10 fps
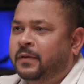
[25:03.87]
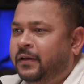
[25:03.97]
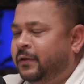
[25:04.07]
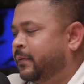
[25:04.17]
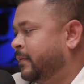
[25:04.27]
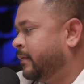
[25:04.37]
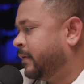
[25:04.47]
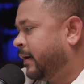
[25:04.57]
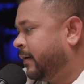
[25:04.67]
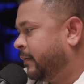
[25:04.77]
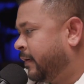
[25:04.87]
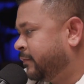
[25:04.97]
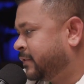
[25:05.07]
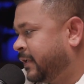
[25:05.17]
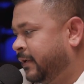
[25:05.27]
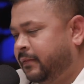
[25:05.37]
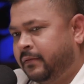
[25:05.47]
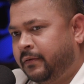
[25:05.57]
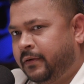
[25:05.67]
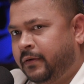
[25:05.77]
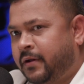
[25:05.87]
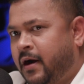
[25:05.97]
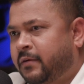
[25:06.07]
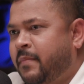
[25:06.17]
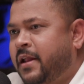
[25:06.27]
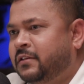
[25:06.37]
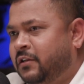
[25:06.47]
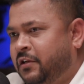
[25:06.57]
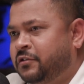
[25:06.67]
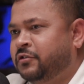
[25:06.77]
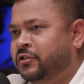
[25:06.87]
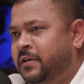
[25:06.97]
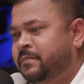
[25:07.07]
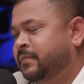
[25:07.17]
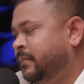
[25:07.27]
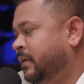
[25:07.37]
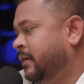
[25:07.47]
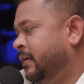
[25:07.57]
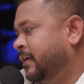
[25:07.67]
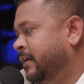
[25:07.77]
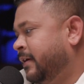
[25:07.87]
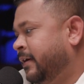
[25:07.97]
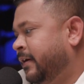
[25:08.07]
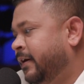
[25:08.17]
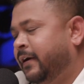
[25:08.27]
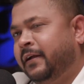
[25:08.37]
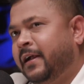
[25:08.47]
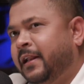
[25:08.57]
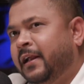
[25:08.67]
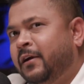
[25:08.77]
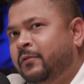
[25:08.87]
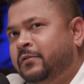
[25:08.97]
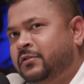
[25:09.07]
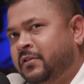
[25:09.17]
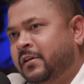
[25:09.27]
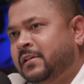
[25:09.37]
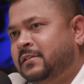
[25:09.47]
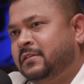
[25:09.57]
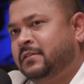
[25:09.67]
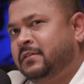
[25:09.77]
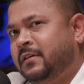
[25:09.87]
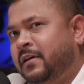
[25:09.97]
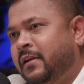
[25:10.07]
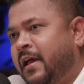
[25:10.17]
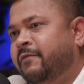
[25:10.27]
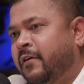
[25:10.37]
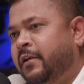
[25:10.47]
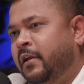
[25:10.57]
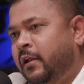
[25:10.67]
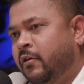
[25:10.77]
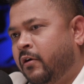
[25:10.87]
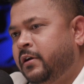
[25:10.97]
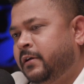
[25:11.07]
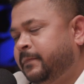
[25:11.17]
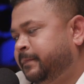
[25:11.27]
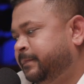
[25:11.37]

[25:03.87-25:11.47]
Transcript: been, I would say the dark marriage relationship, getting into the struggles life early on,